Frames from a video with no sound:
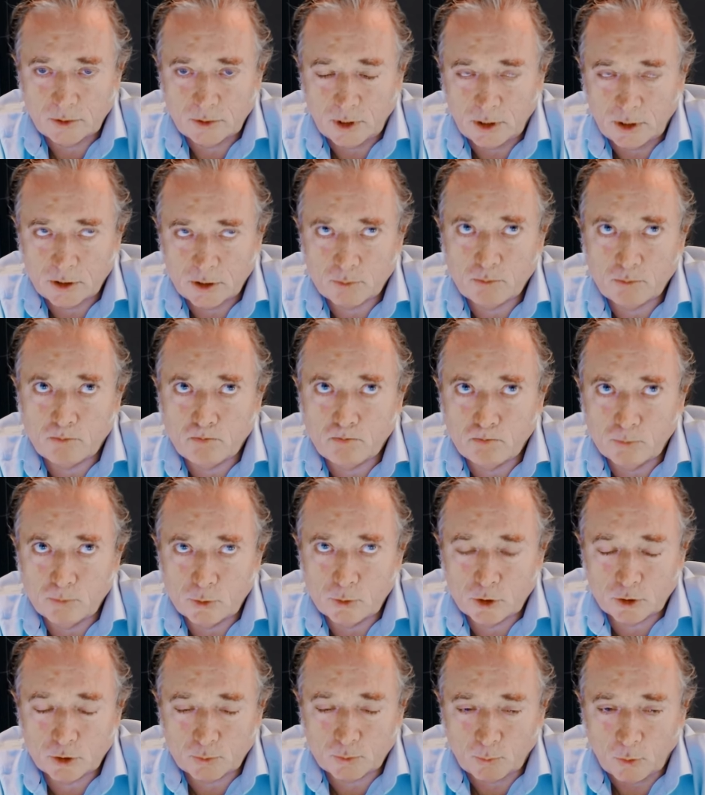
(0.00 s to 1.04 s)
It is
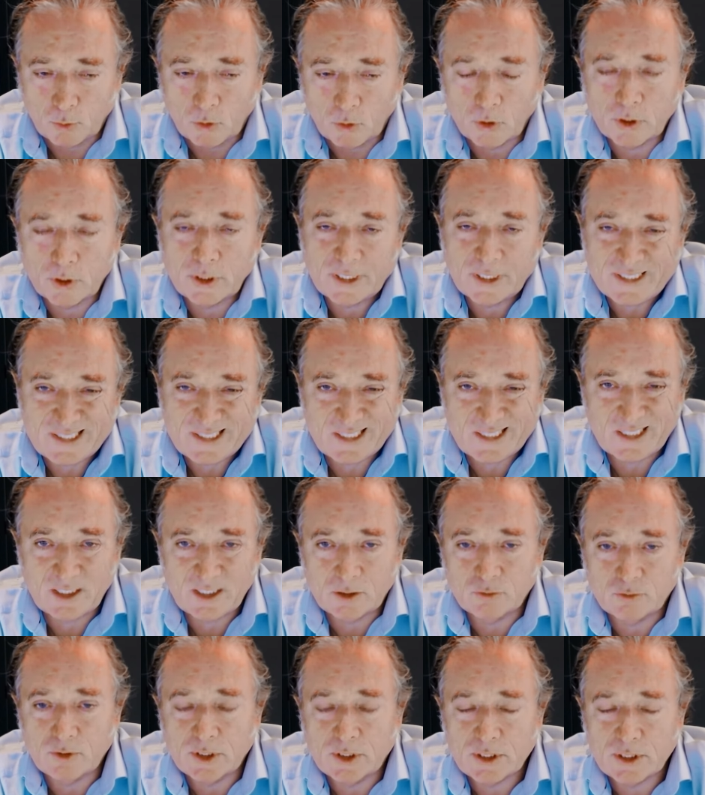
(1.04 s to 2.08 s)
smaller than
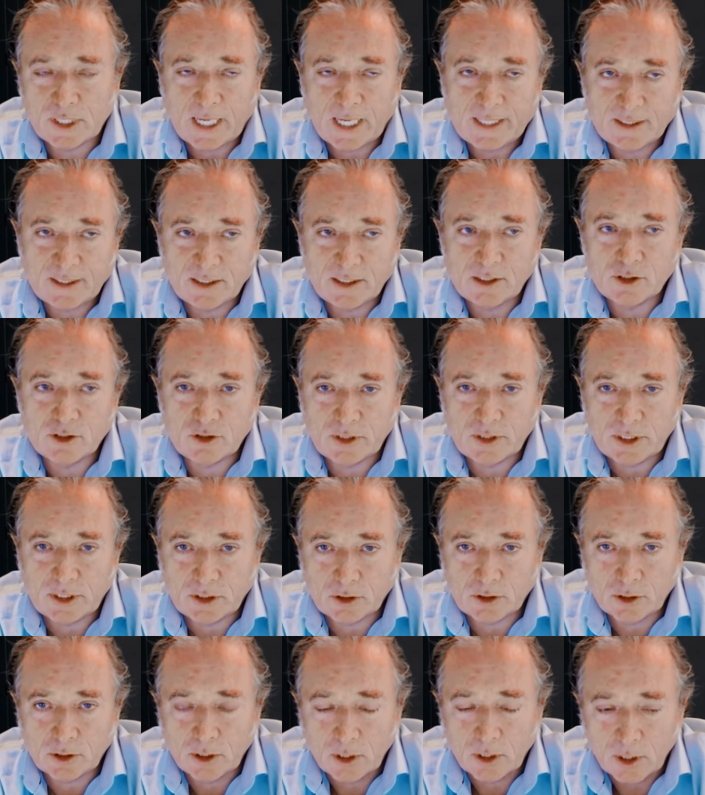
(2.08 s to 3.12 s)
tail risk at this
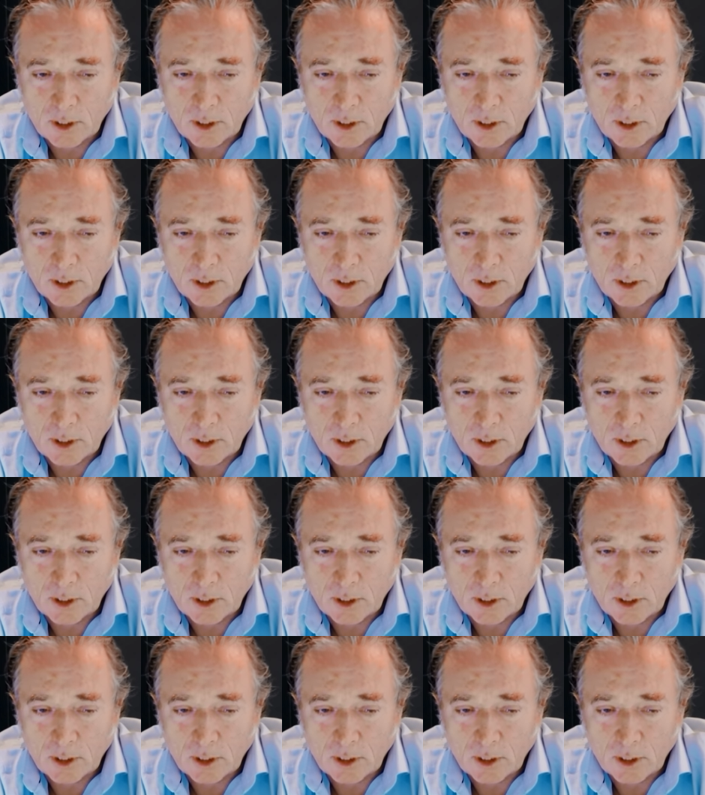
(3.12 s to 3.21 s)
stage,